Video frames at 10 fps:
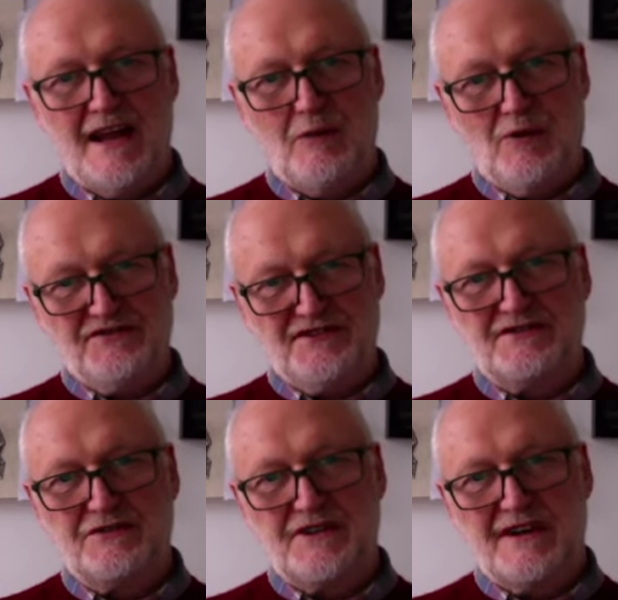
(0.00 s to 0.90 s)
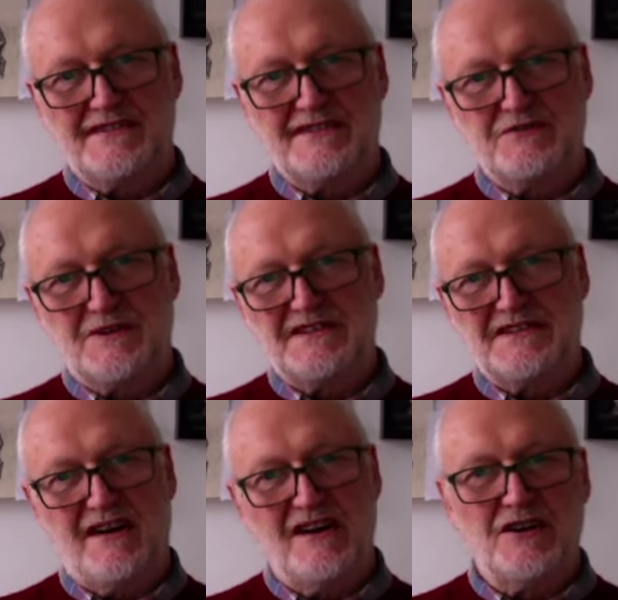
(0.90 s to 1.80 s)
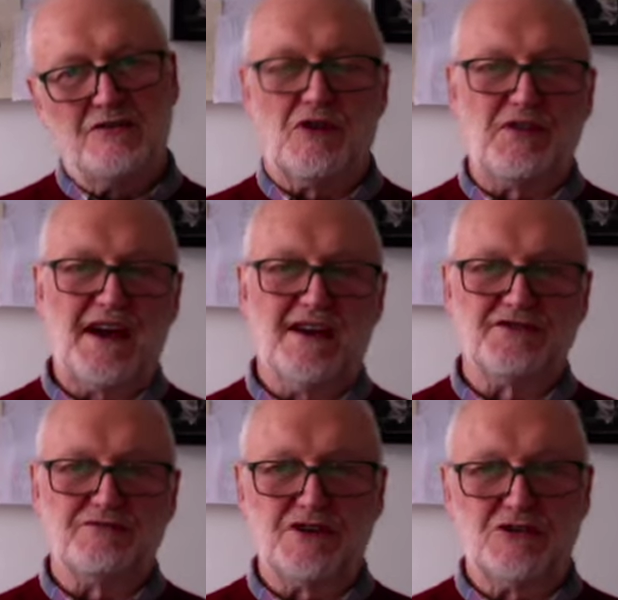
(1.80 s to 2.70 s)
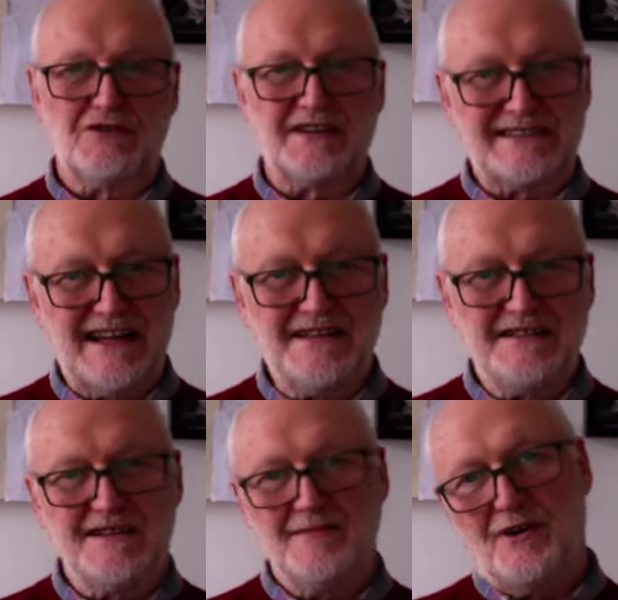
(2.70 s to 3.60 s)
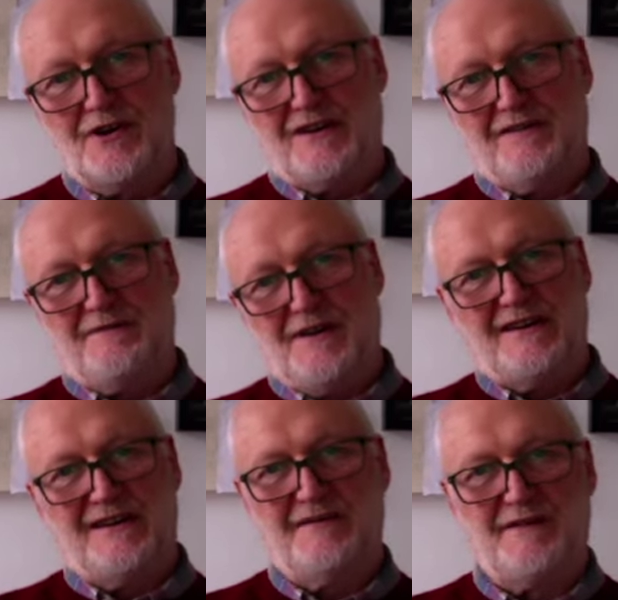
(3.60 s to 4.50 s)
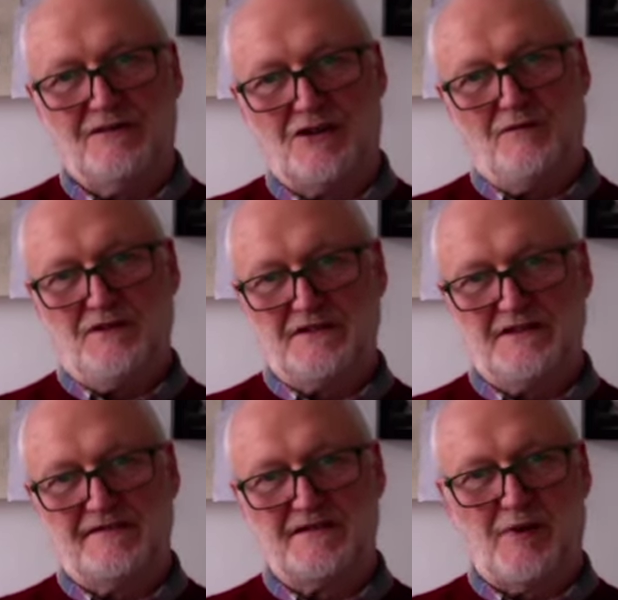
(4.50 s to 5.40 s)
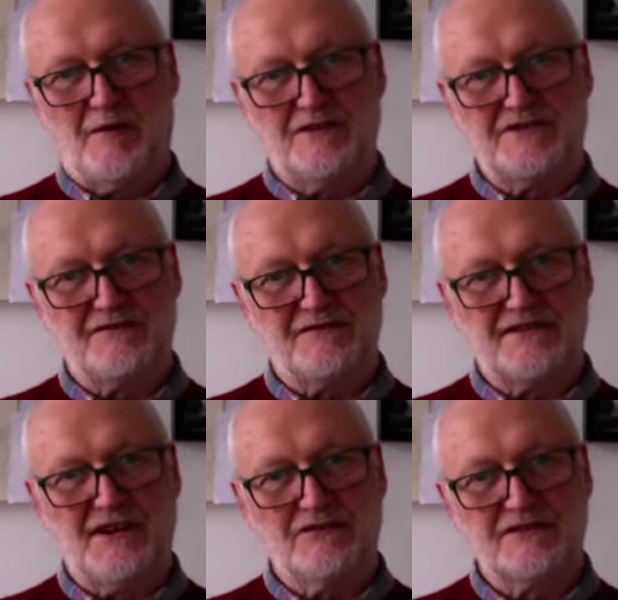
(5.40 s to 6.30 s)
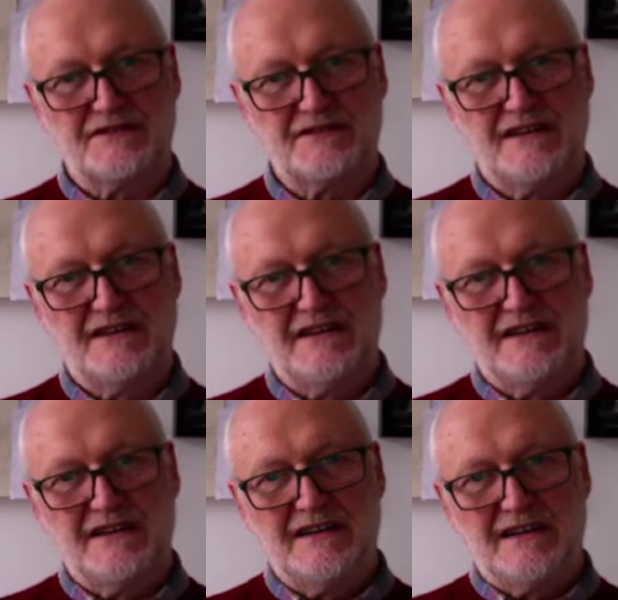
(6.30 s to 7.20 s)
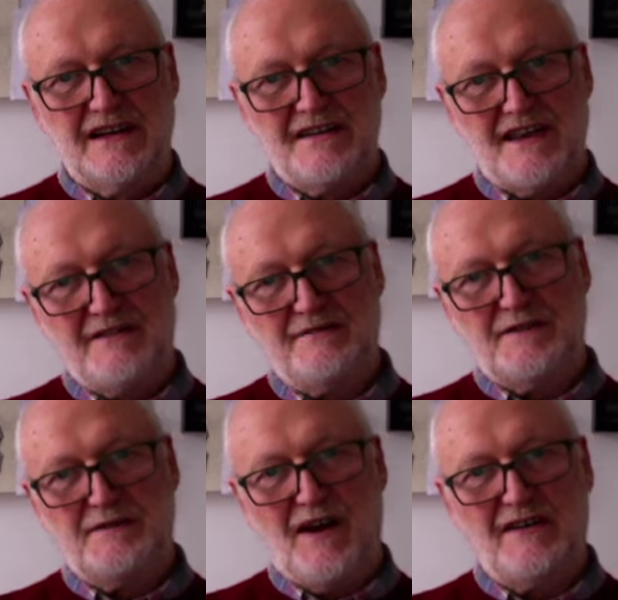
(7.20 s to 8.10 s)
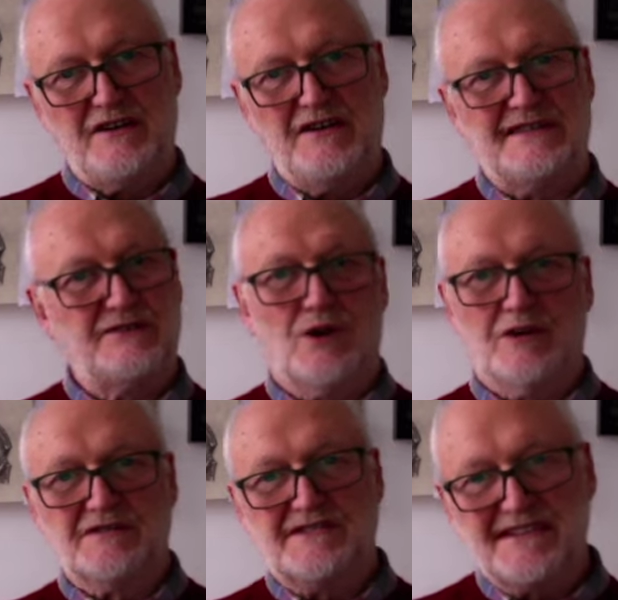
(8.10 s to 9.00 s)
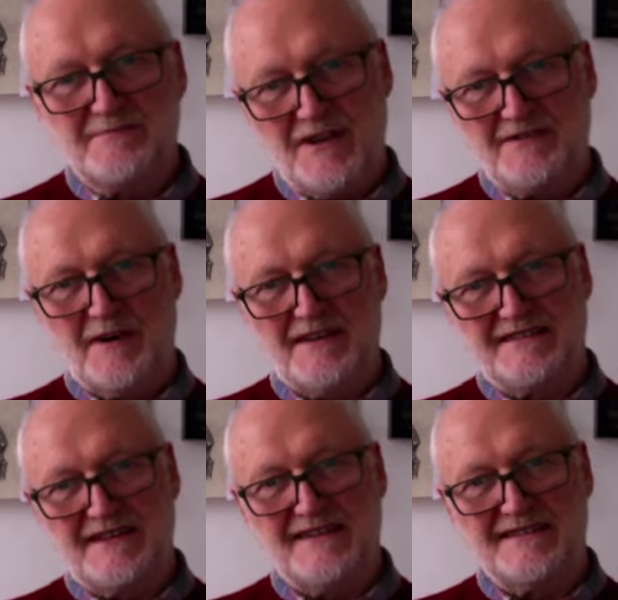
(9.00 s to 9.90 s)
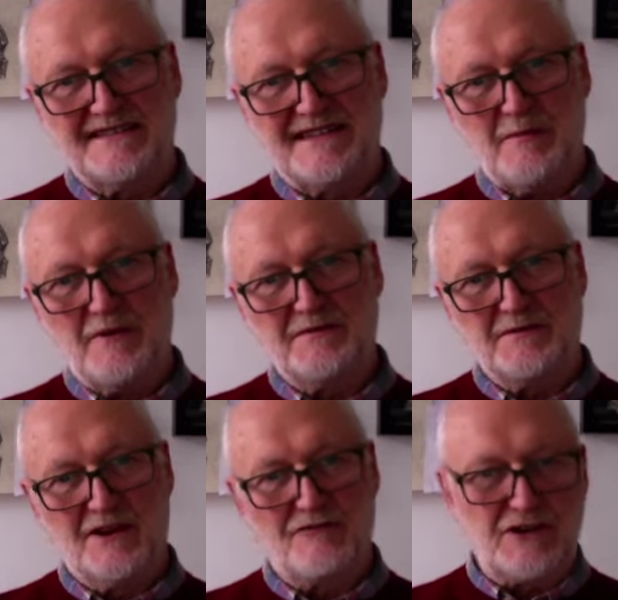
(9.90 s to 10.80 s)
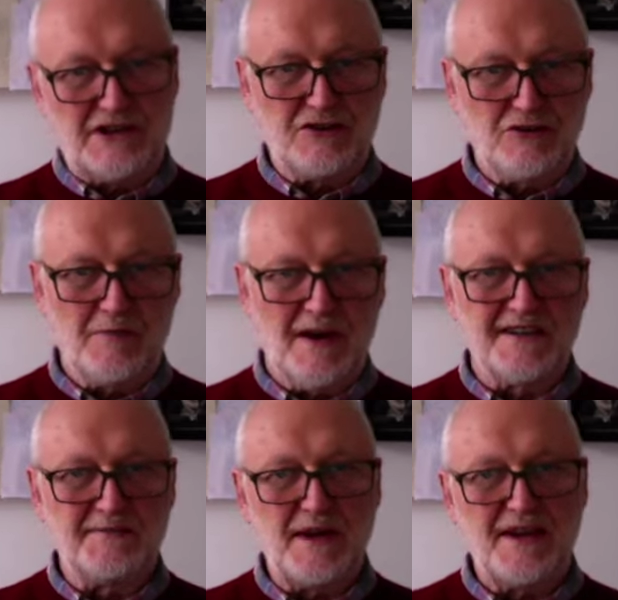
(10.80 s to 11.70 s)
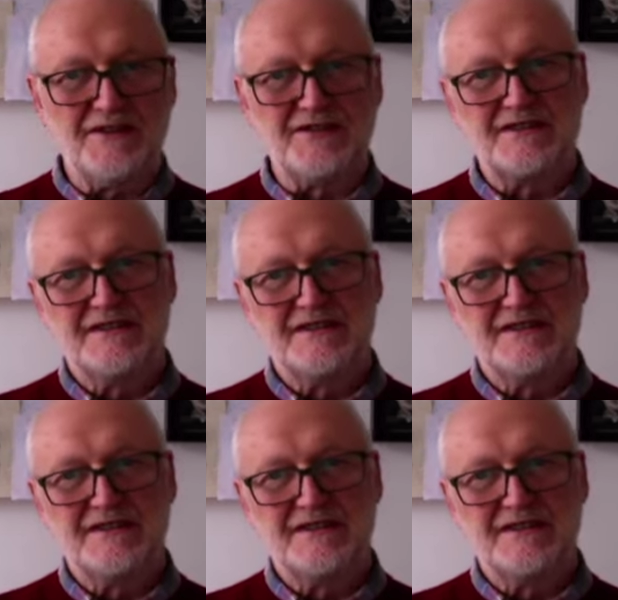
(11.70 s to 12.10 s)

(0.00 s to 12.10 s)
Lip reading: It wasn't until 1929, over 1,000 recordings later, that Berger finally felt confident enough to publish his results. Then, for 5 years, his work was dismissed by the science establishment and ridiculed by his peers.